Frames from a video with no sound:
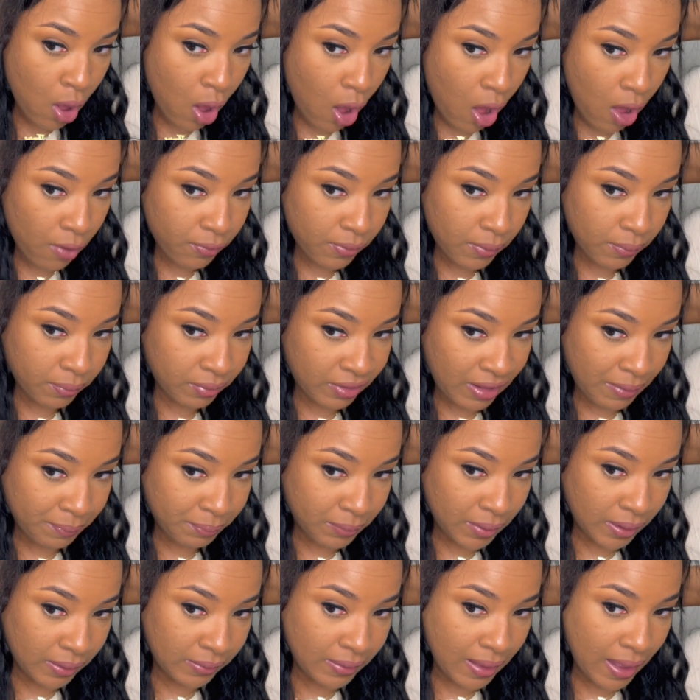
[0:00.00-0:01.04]
off of
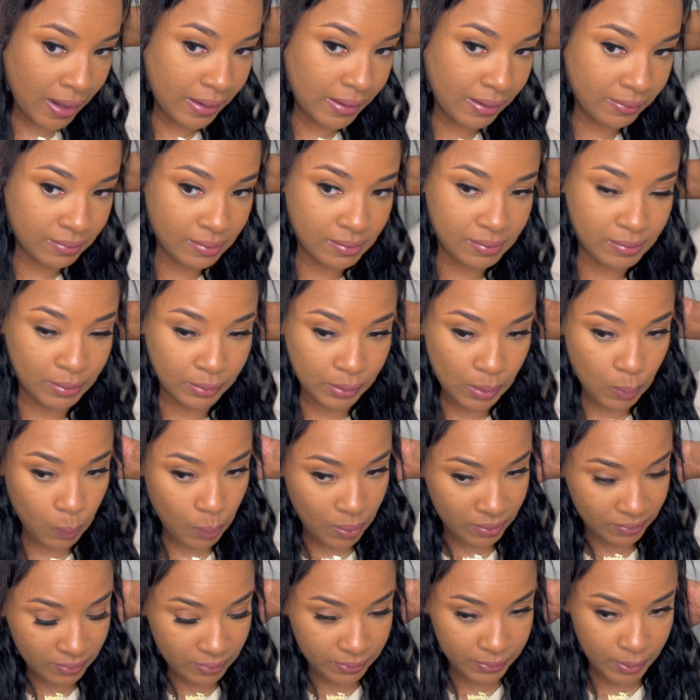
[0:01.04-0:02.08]
something that necessarily
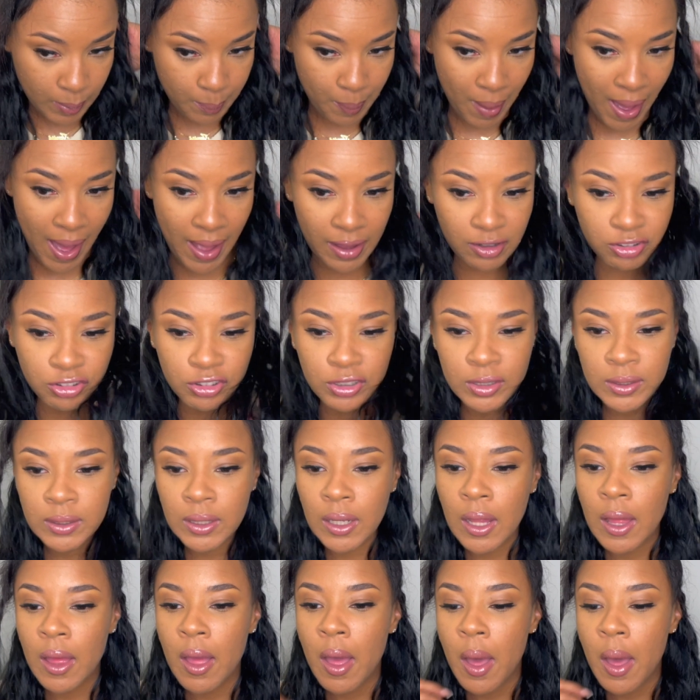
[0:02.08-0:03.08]
wasn't their passion.